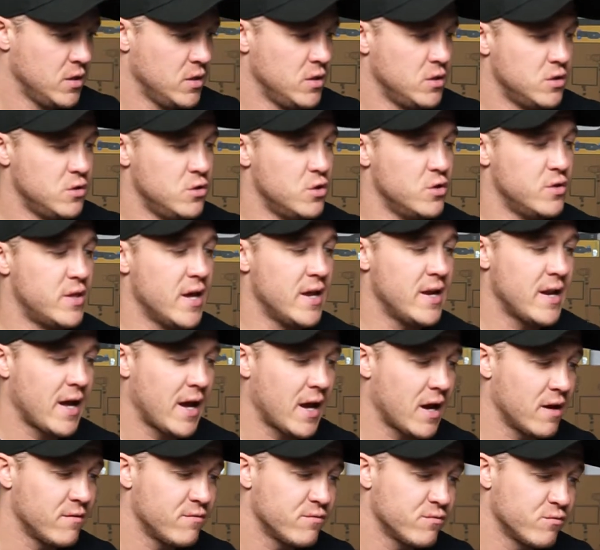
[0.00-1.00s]
You then
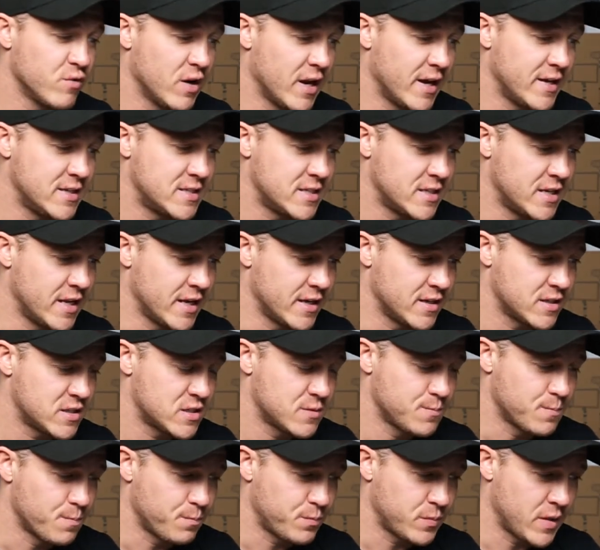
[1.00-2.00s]
have related
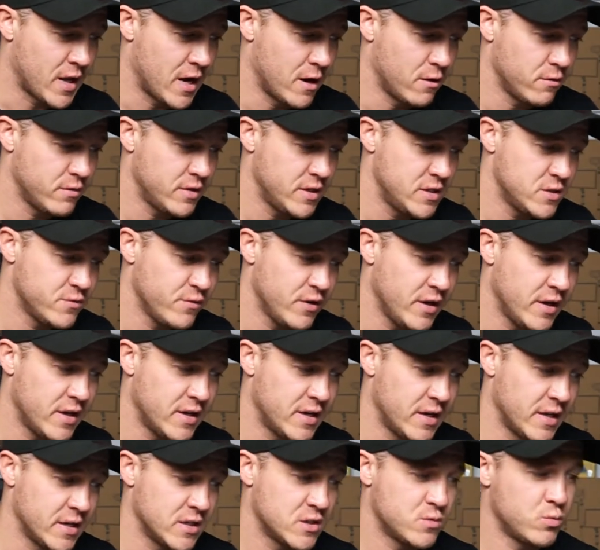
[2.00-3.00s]
links. Now, these
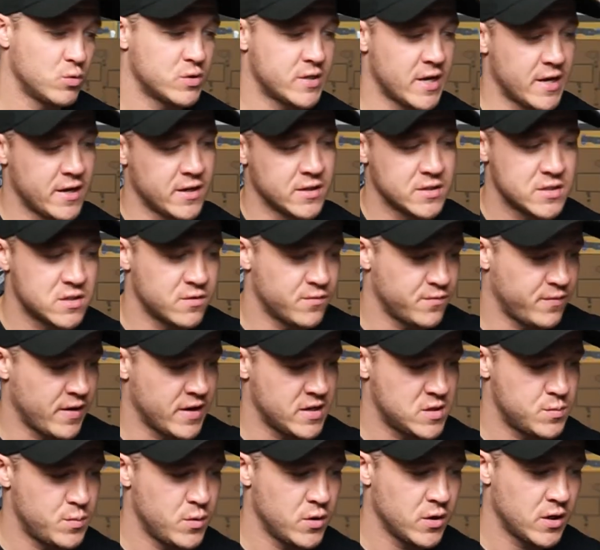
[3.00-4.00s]
related links will take us to
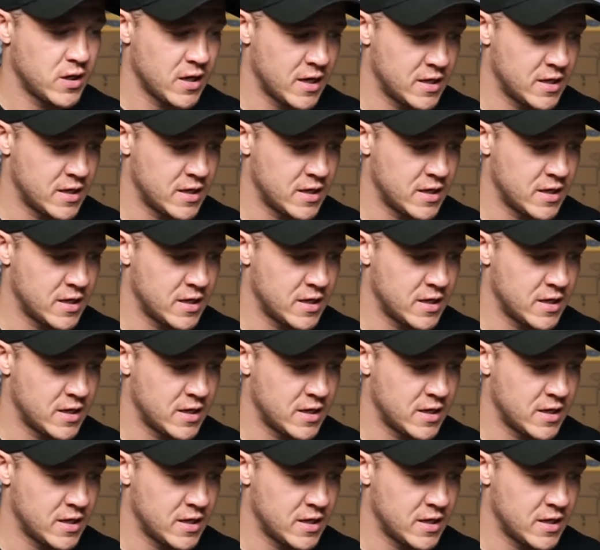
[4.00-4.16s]
Facebook,